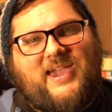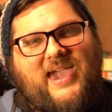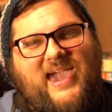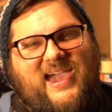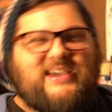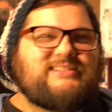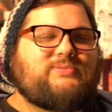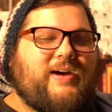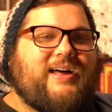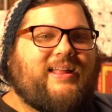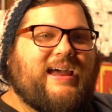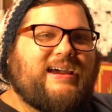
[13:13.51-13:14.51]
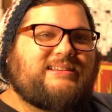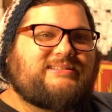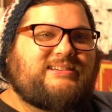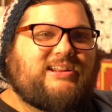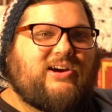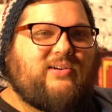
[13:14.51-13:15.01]
as well as,
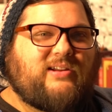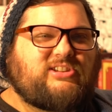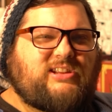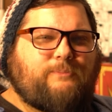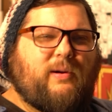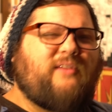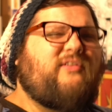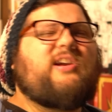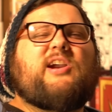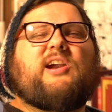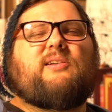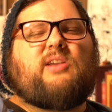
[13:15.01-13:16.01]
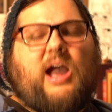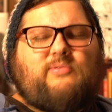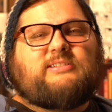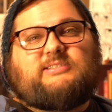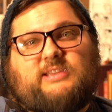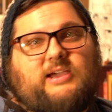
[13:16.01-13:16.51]
just a perfect, I
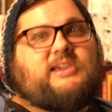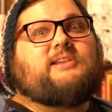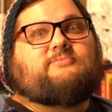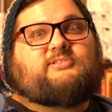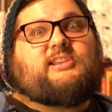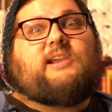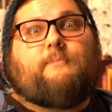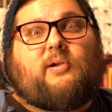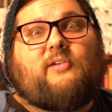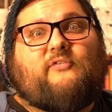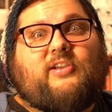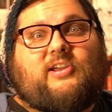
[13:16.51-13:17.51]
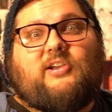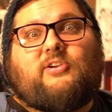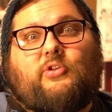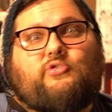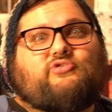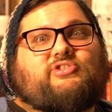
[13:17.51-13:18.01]
would again say a perfect
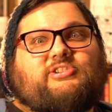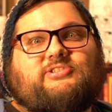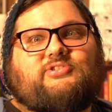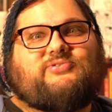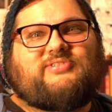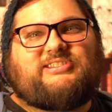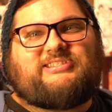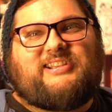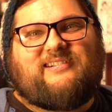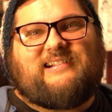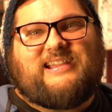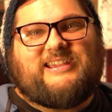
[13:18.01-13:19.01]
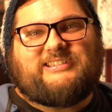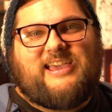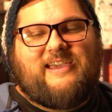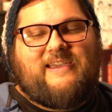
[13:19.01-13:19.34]
conclusion to the series,